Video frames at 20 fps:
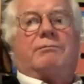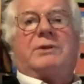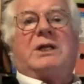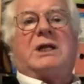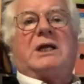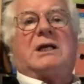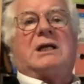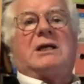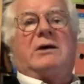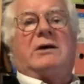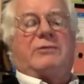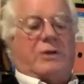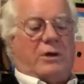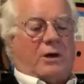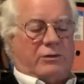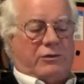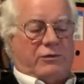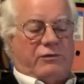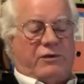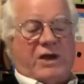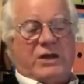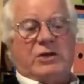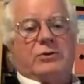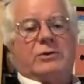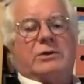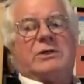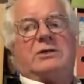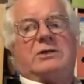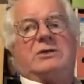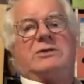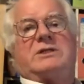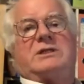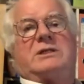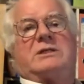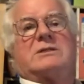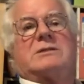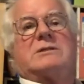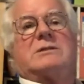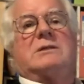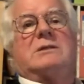particularly of, of the venue
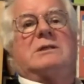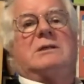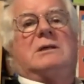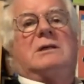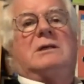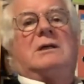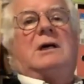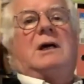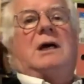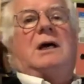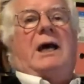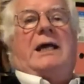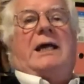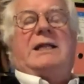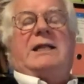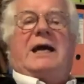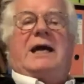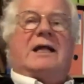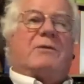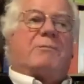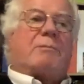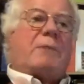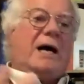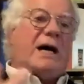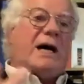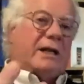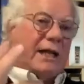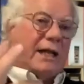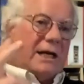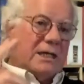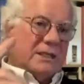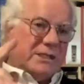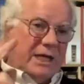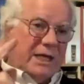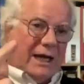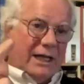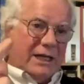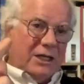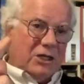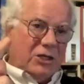acoustics. And the other part of that is the
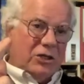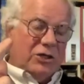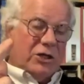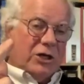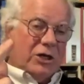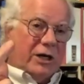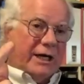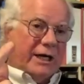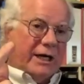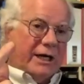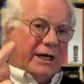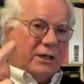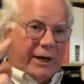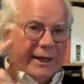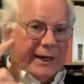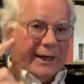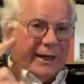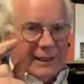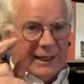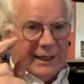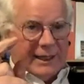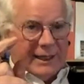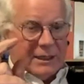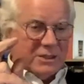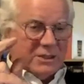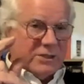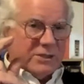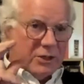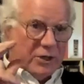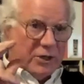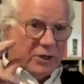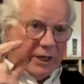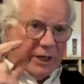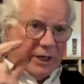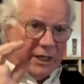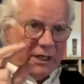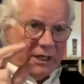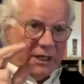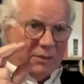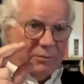LEQ 90. You're only allowed to listen to
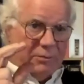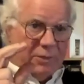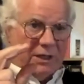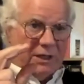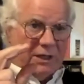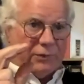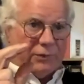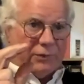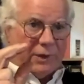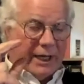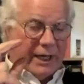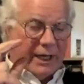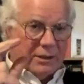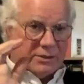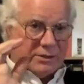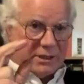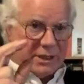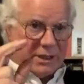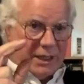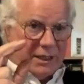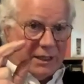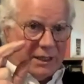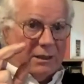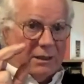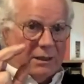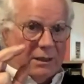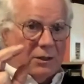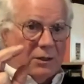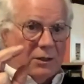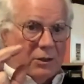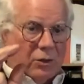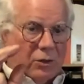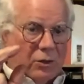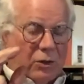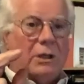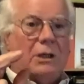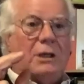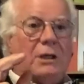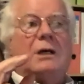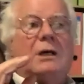90 dB for eight hours a day
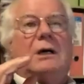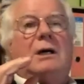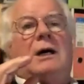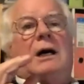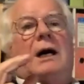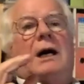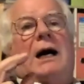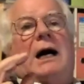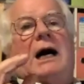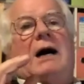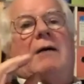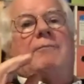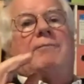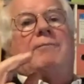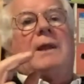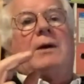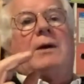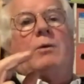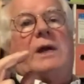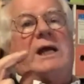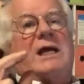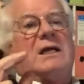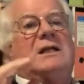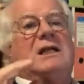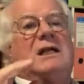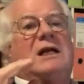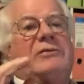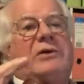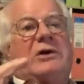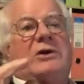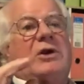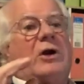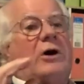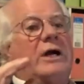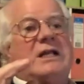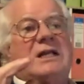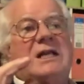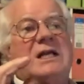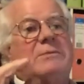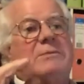law. Um, we can deliver at
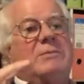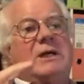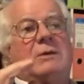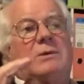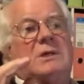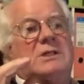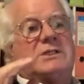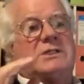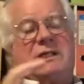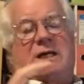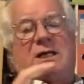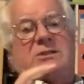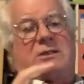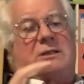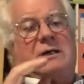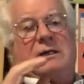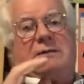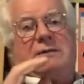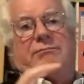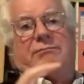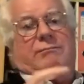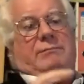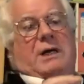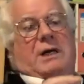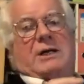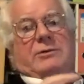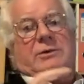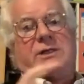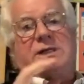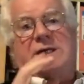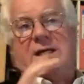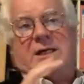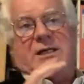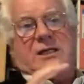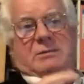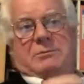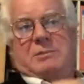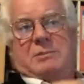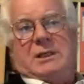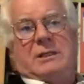90 dB what sounds like 110
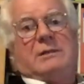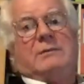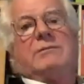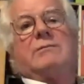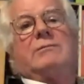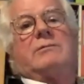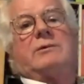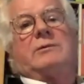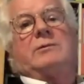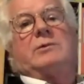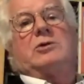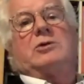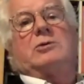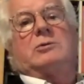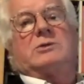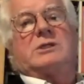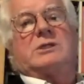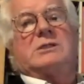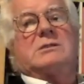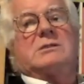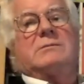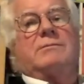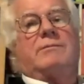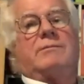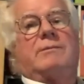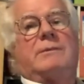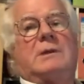dB from a normal system.